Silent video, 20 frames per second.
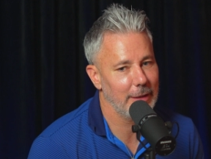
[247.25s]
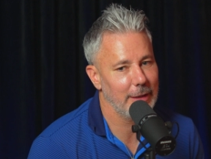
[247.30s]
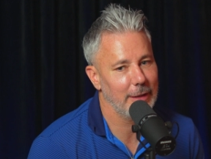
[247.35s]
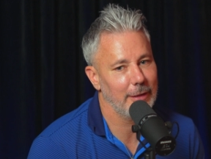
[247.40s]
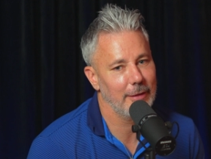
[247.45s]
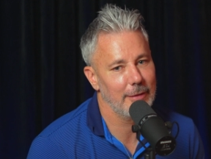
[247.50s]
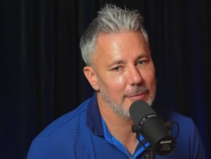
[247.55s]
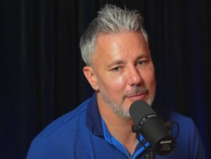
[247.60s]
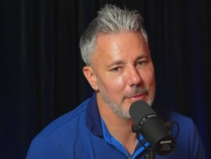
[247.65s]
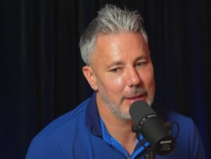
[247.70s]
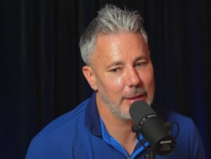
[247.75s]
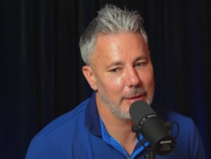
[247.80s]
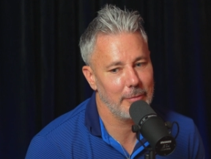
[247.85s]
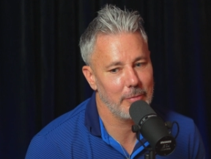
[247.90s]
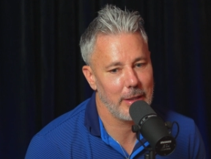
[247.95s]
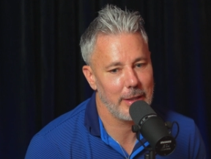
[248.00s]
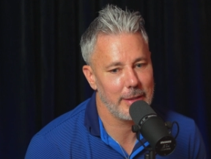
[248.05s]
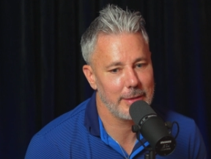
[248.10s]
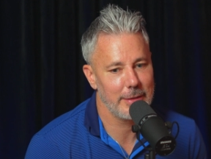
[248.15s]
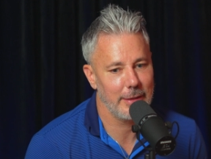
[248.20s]
like being
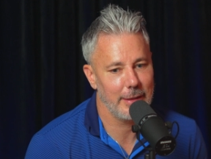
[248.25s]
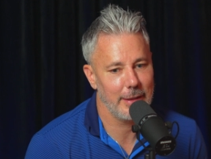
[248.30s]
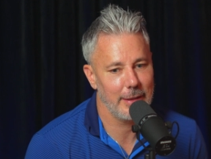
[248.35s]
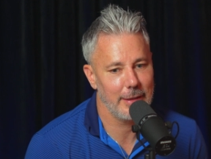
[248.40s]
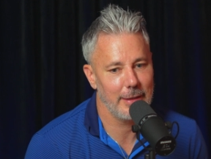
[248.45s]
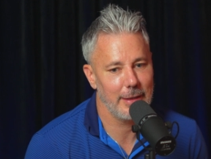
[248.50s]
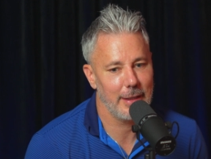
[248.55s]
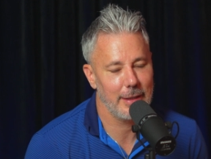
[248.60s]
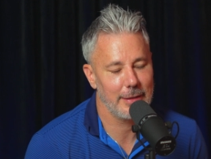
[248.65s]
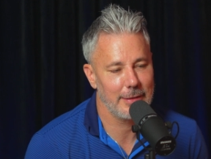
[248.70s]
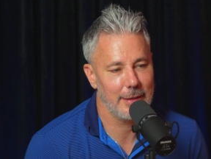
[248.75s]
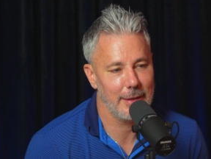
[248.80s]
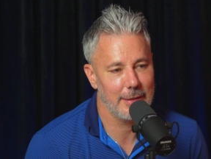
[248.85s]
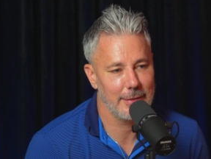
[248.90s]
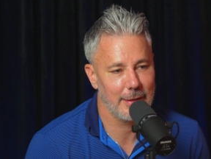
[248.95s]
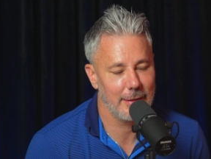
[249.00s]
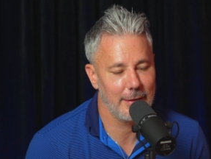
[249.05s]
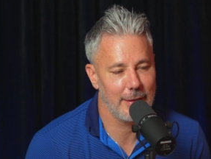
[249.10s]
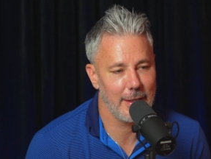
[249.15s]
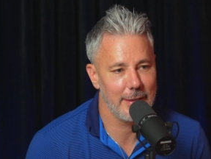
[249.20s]
modulated actually has
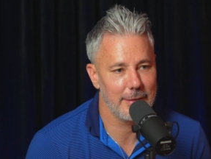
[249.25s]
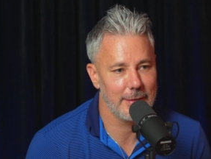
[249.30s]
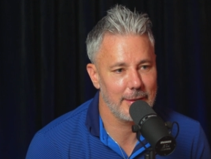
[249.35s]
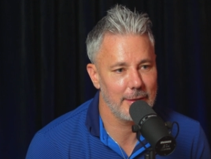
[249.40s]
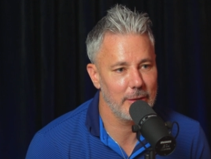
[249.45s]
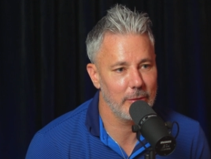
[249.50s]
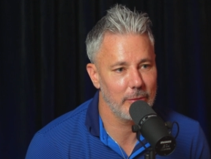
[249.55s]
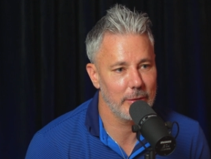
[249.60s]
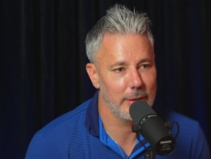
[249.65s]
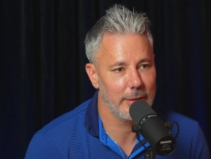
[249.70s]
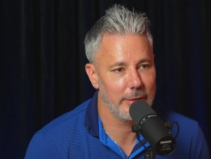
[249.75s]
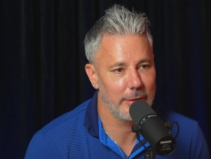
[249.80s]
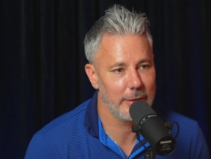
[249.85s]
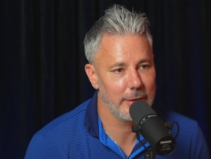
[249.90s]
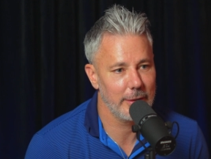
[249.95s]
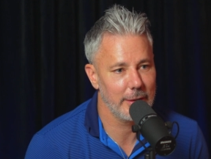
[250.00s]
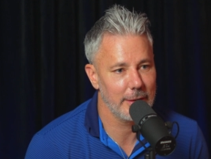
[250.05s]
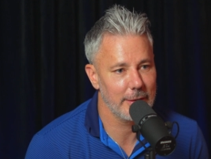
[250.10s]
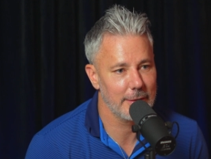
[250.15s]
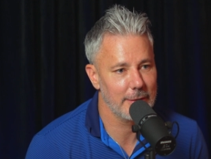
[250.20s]
a lot to do with
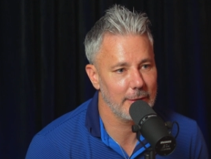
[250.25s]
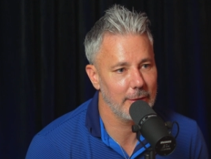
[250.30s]
alertness.